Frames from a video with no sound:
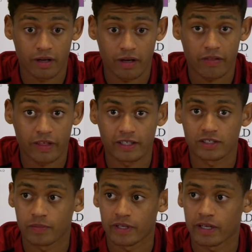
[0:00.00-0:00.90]
Uh, I think
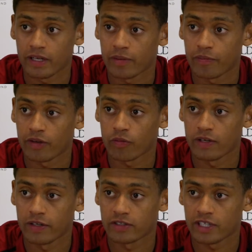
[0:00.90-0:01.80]
it's been a been a
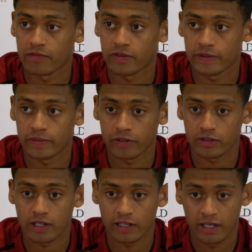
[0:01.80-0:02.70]
really good time for me
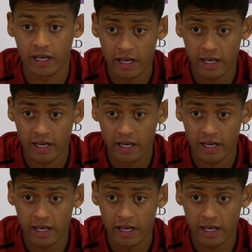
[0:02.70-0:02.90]
personally.